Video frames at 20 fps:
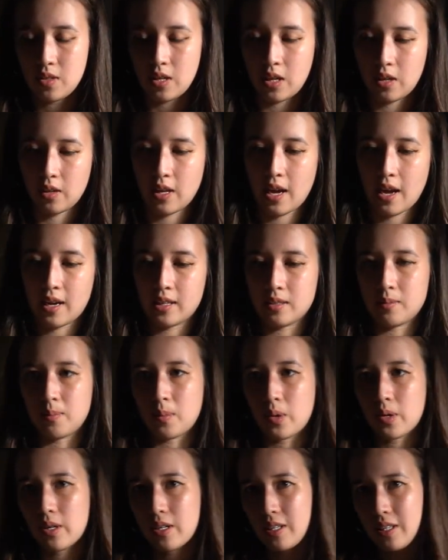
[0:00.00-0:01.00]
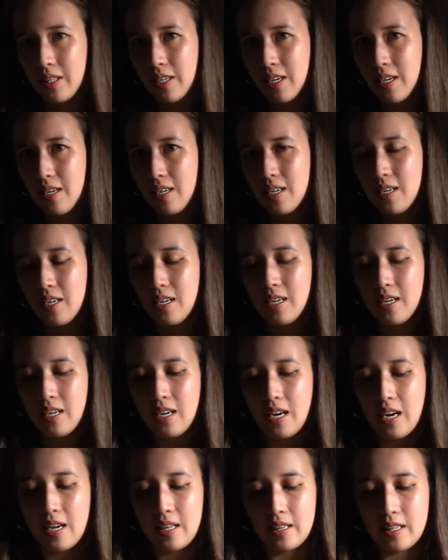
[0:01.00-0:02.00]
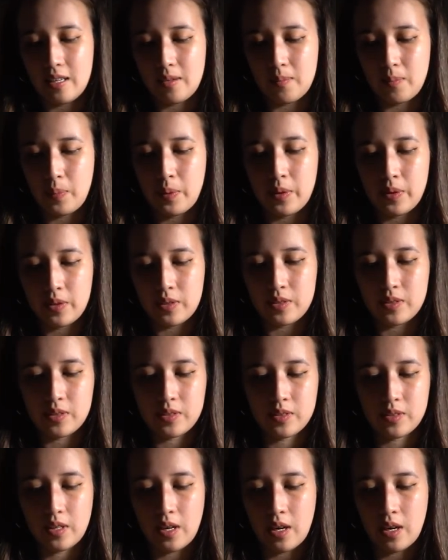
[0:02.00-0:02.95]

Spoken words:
I'll add more clay and then put